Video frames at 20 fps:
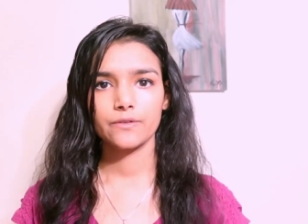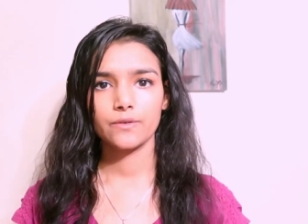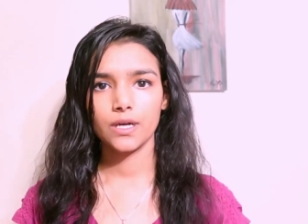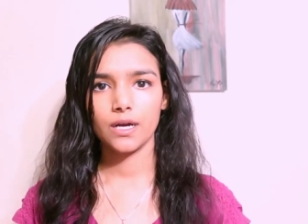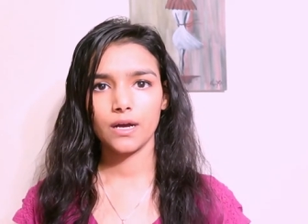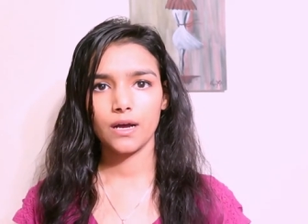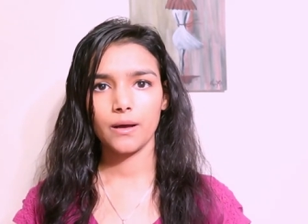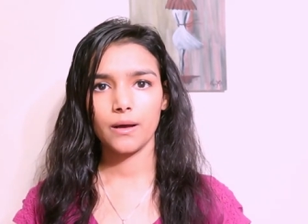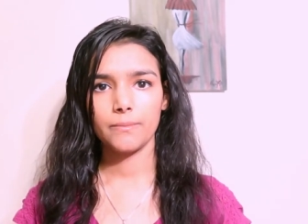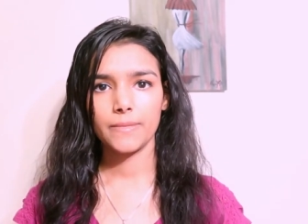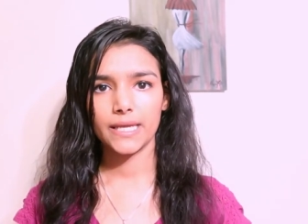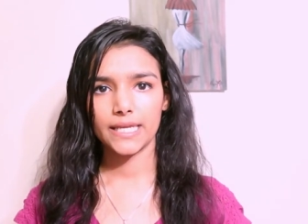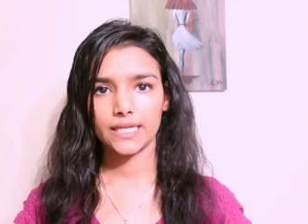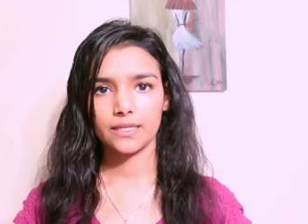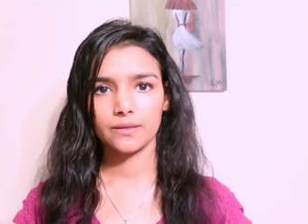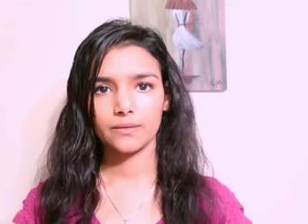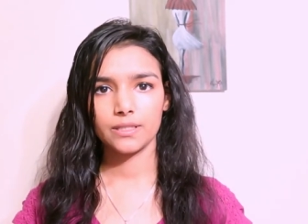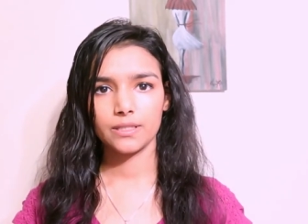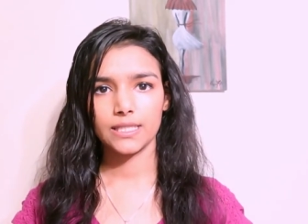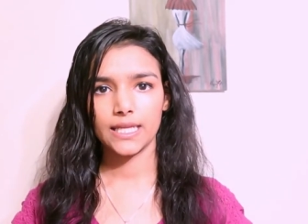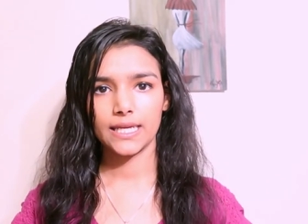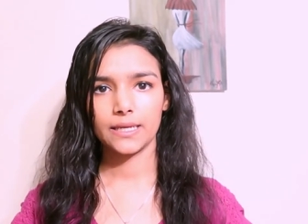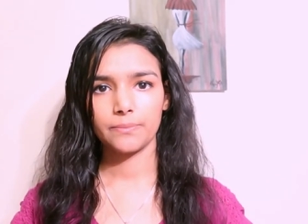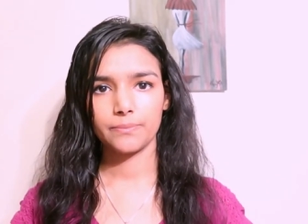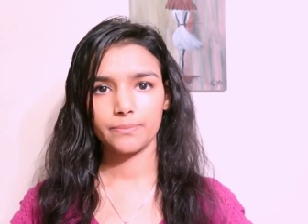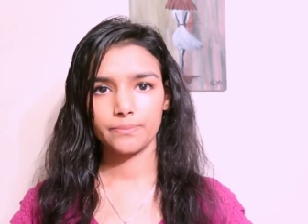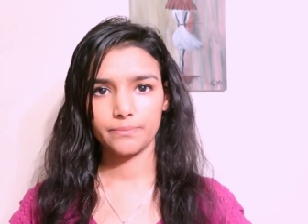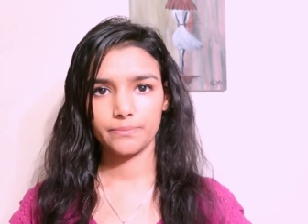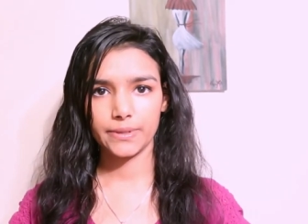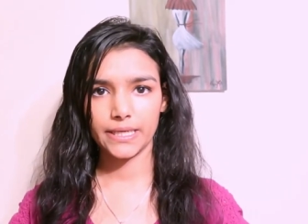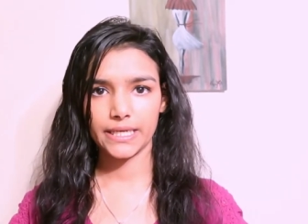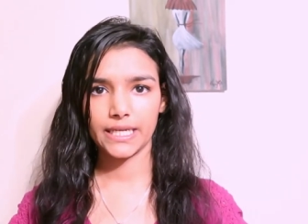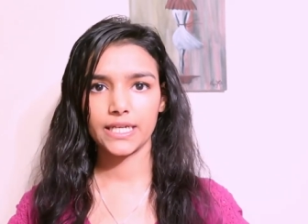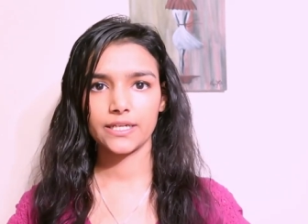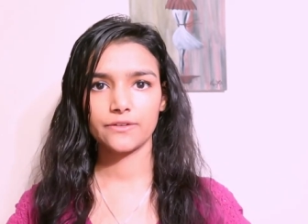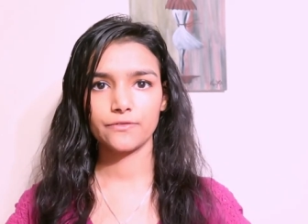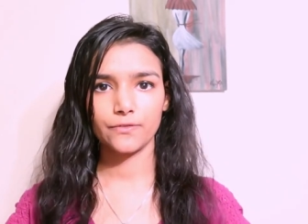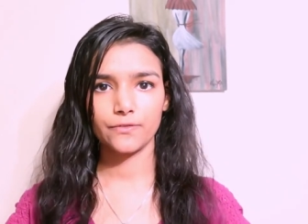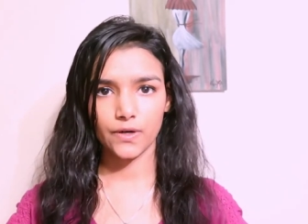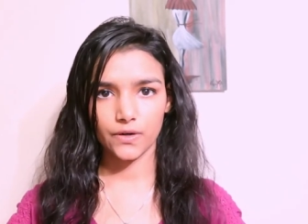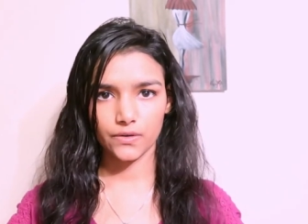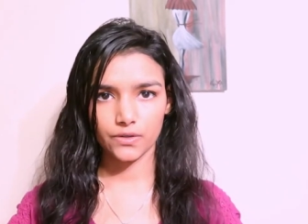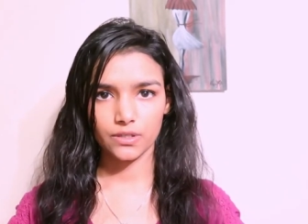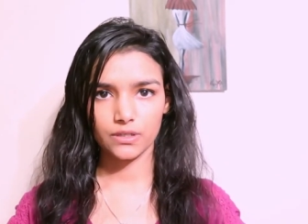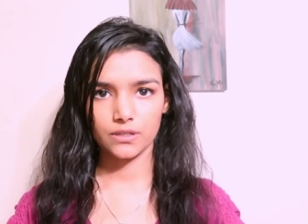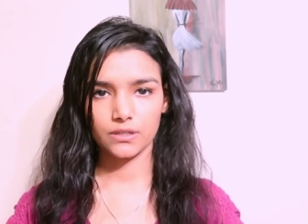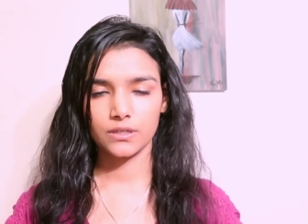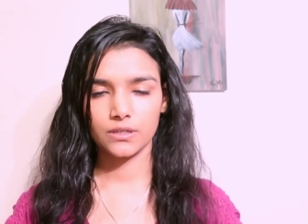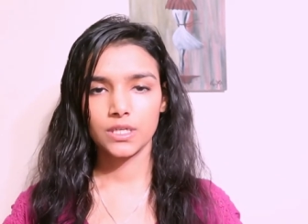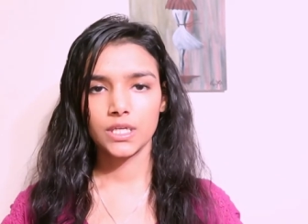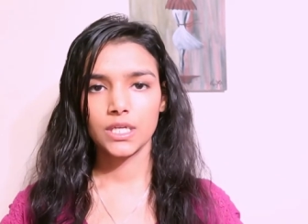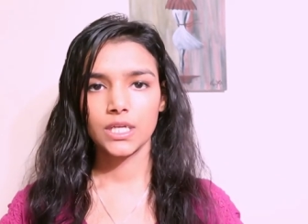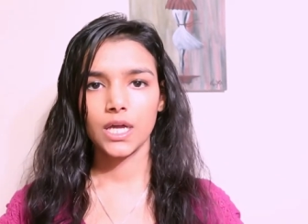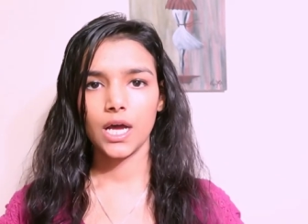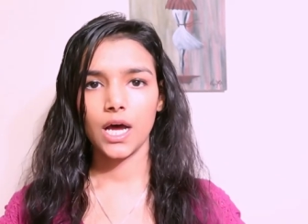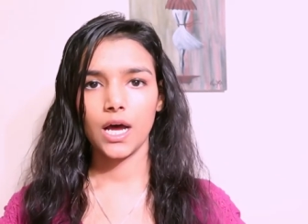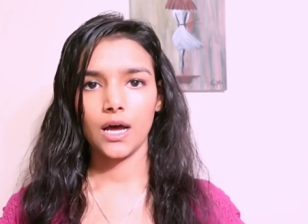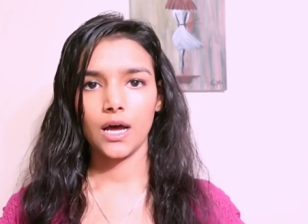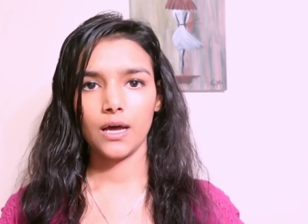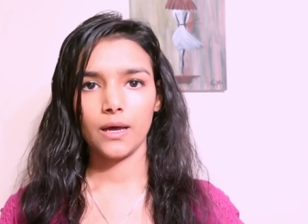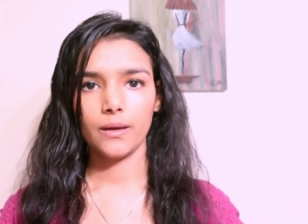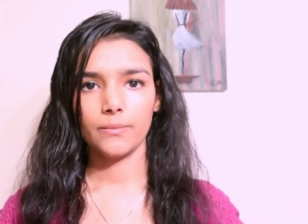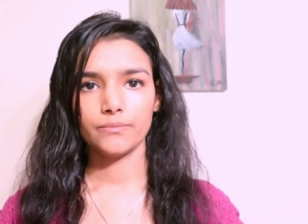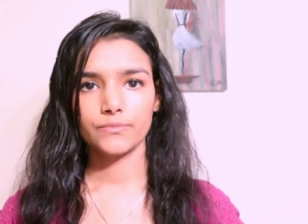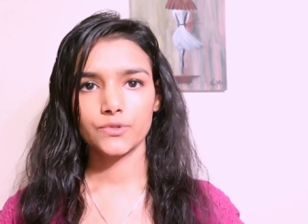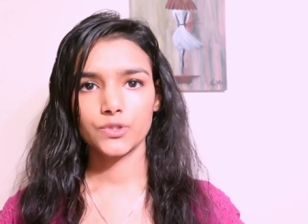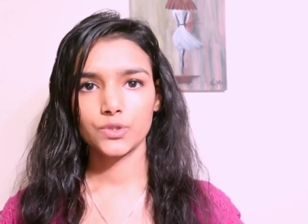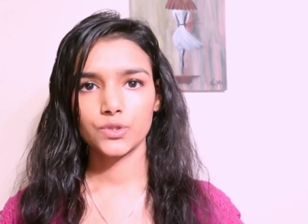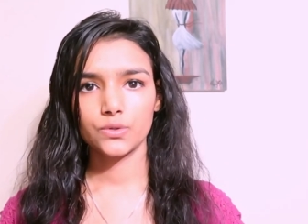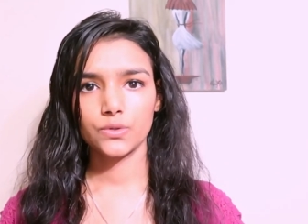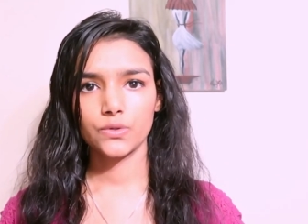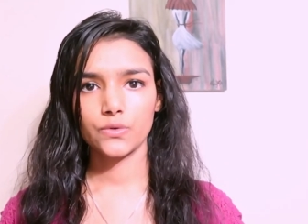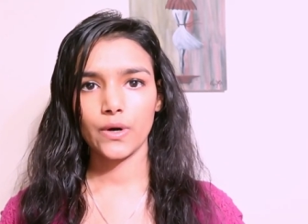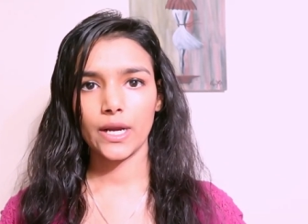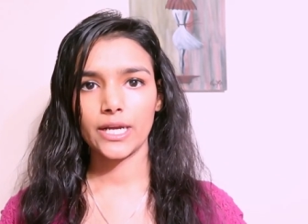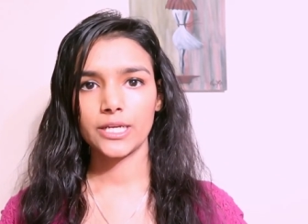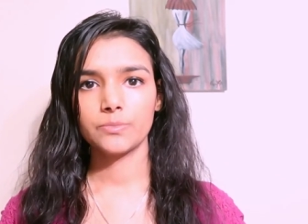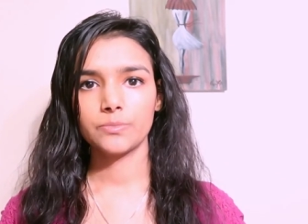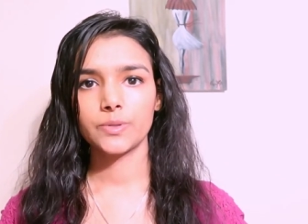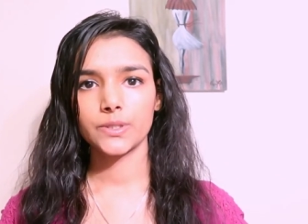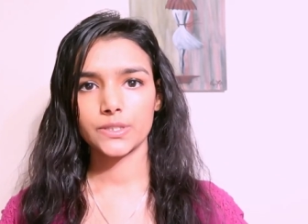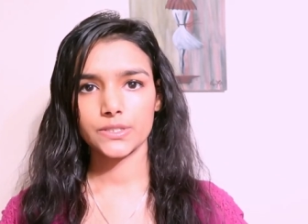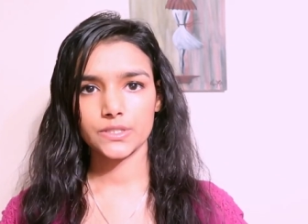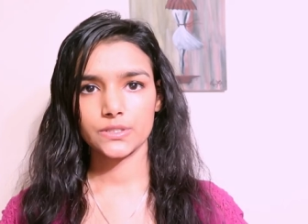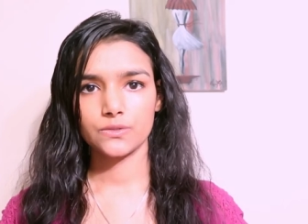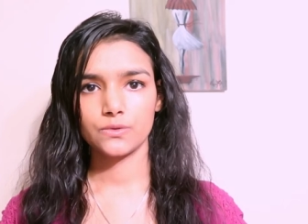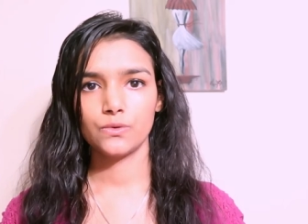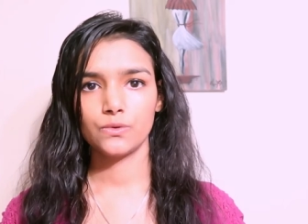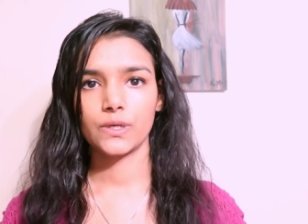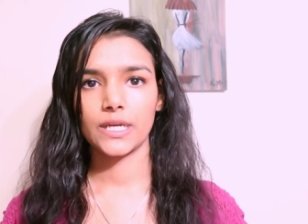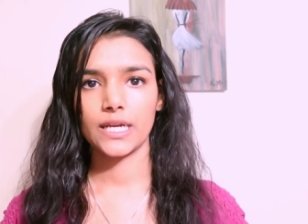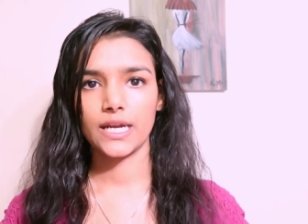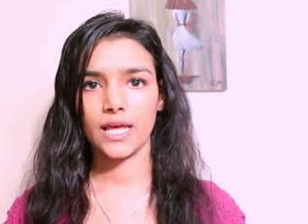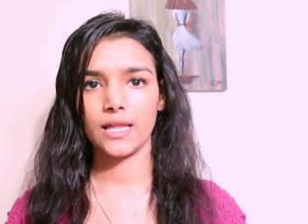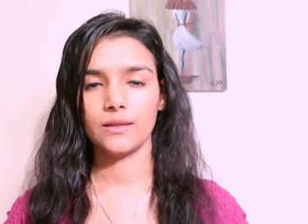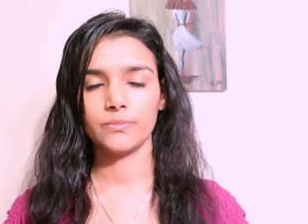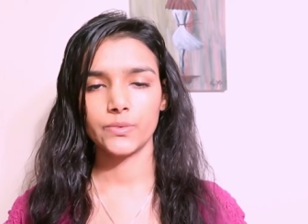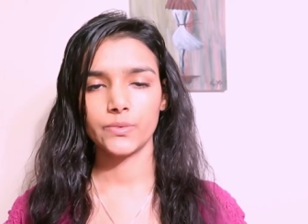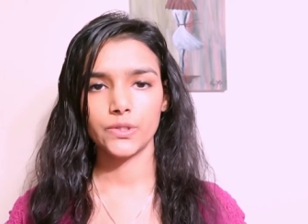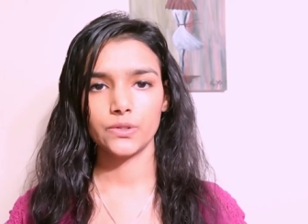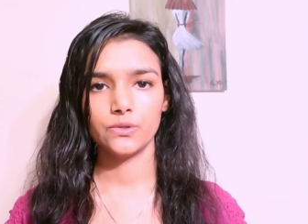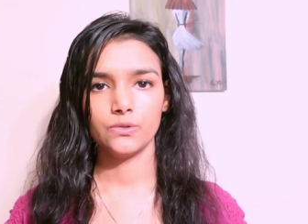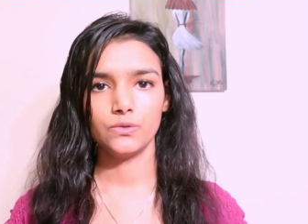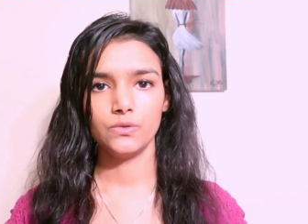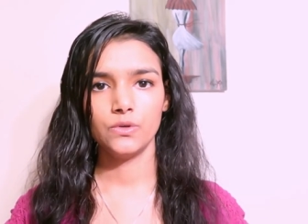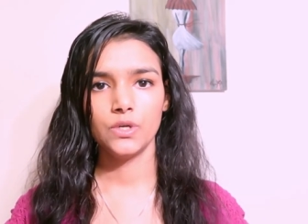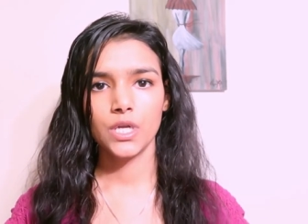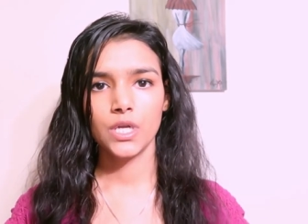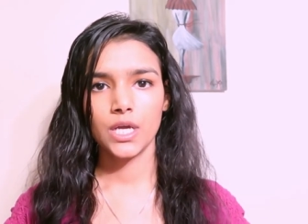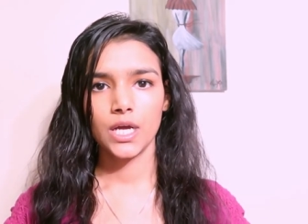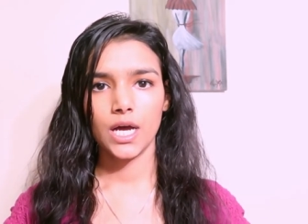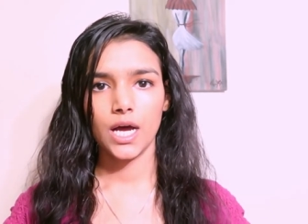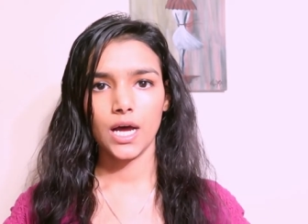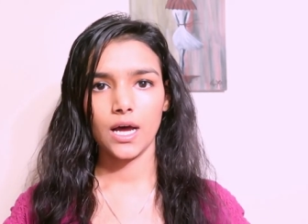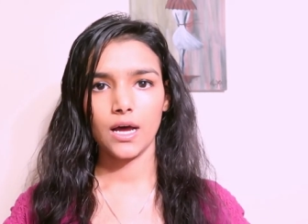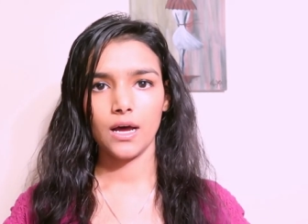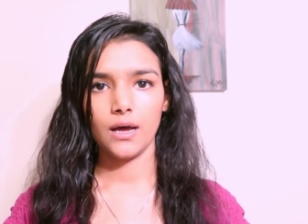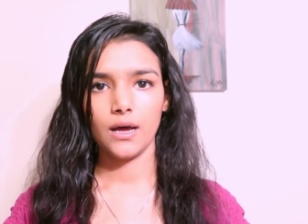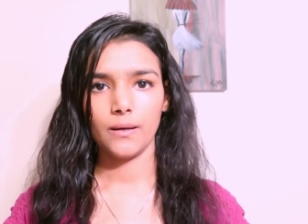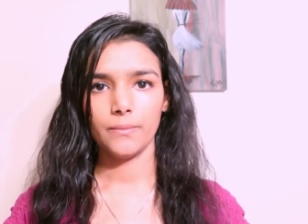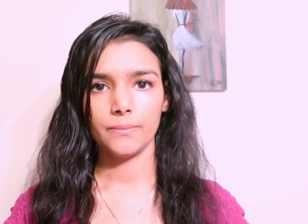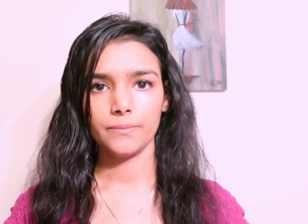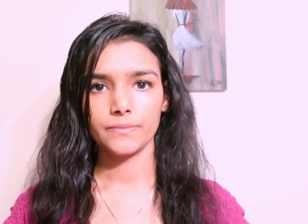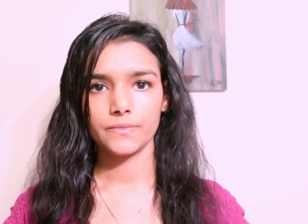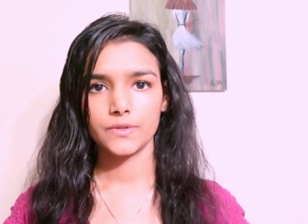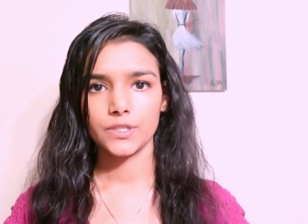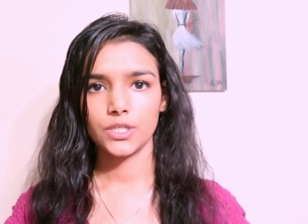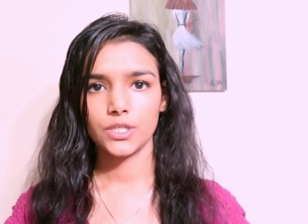uh, make like bring it further um, to the right person who can help you um,